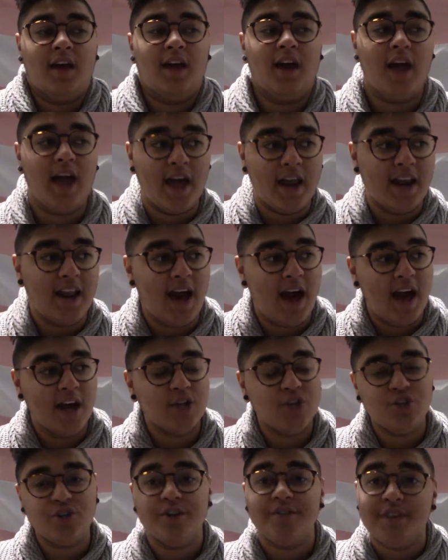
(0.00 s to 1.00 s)
And I
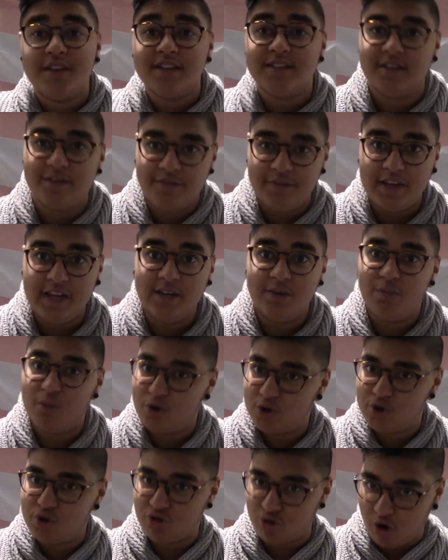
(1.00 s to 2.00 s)
should have intervened
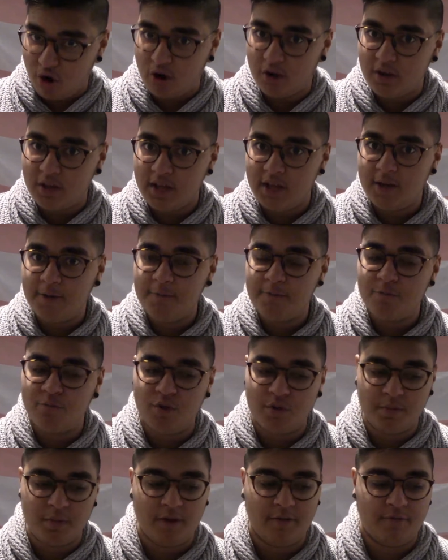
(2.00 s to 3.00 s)
more strongly
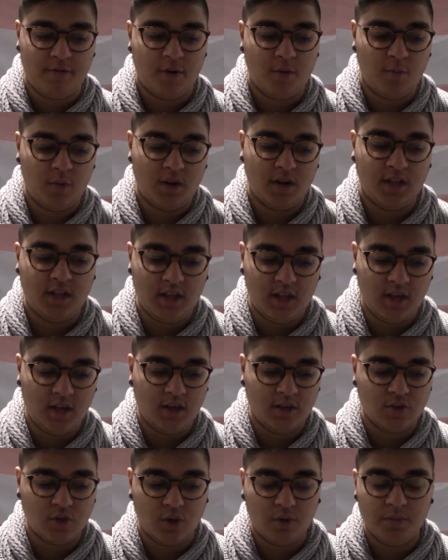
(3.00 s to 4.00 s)
with my friend when
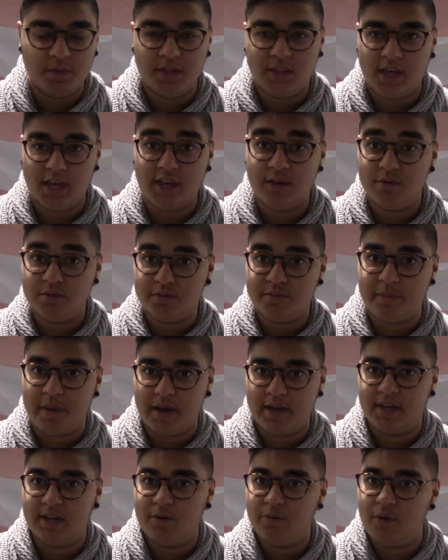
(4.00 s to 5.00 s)
he told me that he was
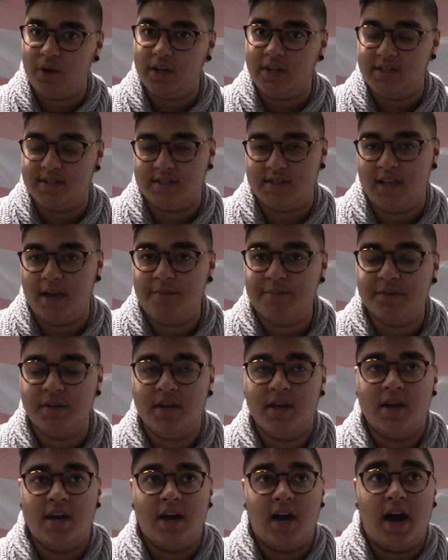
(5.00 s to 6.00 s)
binding while he slept.
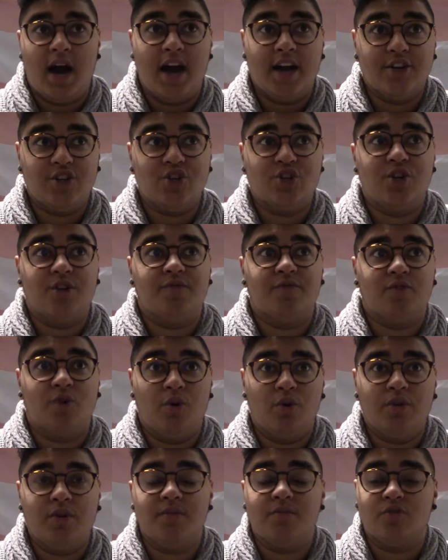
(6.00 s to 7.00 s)
I should have
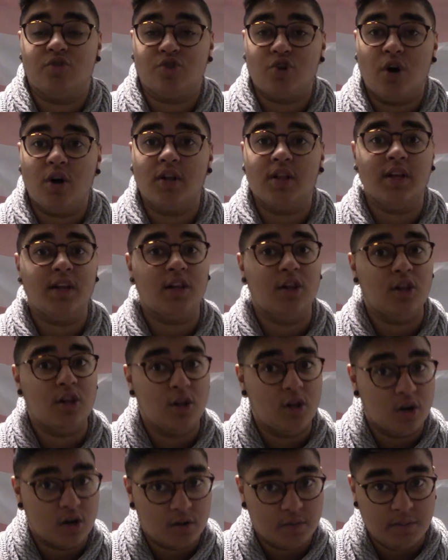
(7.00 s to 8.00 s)
told him strongly,
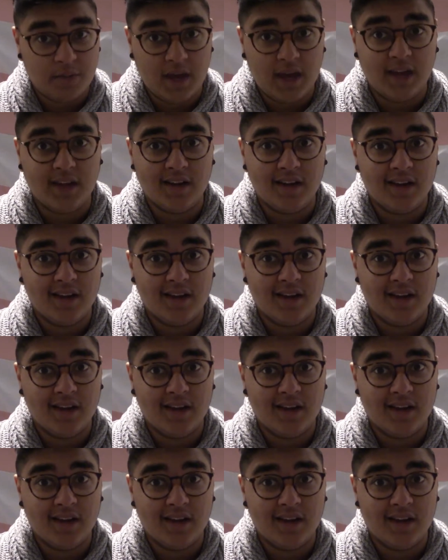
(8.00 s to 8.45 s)
look, mate,